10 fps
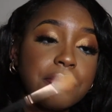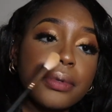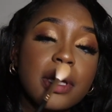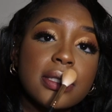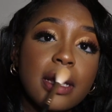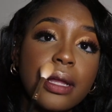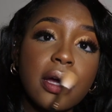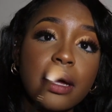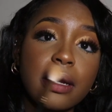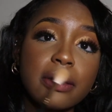because I
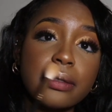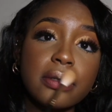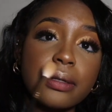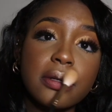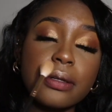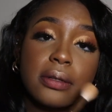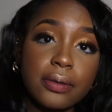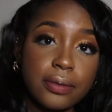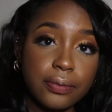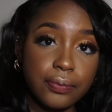like how that look.
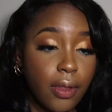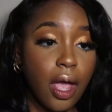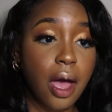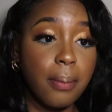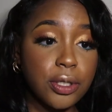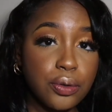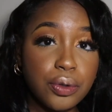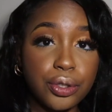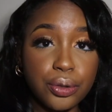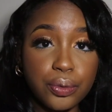I'm gonna do
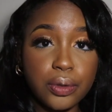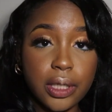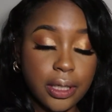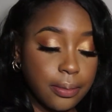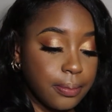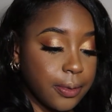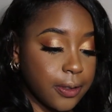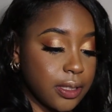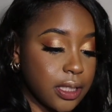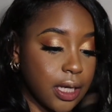a nude lip
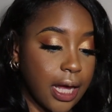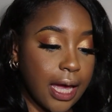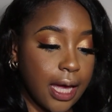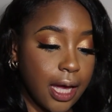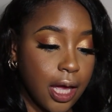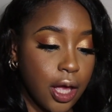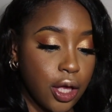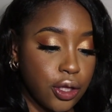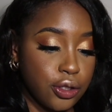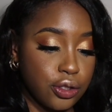today,
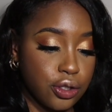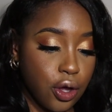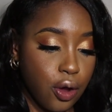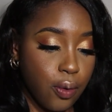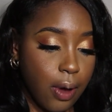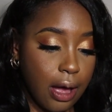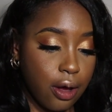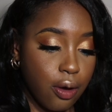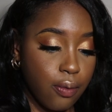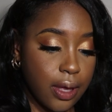so I
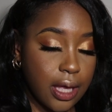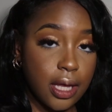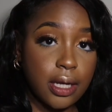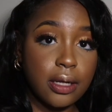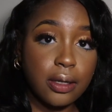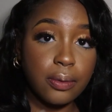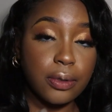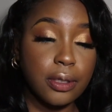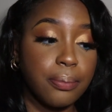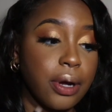go in
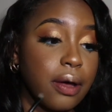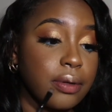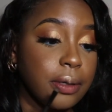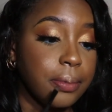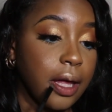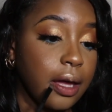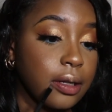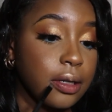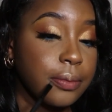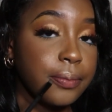with the brown lip
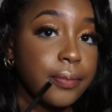liner